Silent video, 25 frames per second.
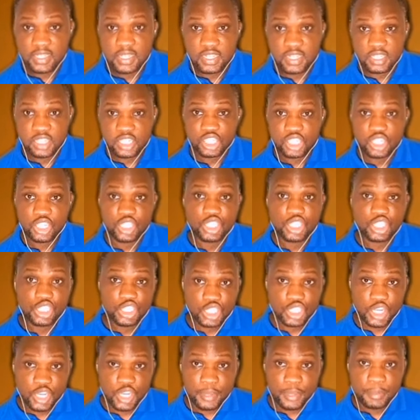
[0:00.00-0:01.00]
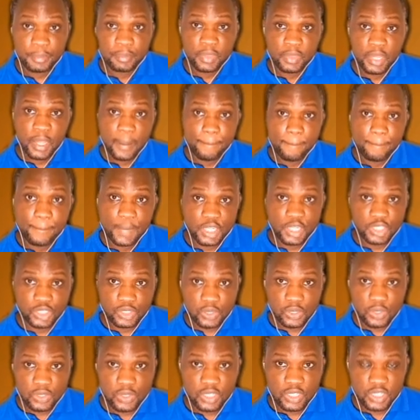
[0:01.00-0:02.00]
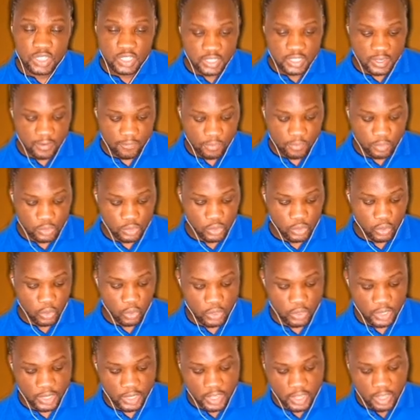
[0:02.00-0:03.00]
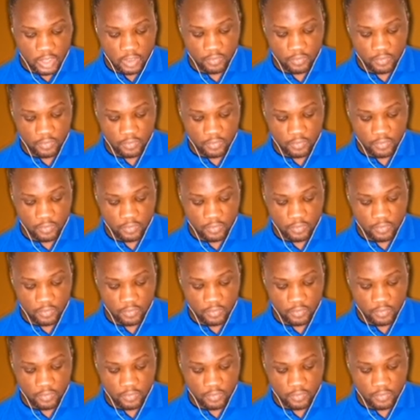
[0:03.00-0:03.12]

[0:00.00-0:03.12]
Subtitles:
this is the G major 7th chord.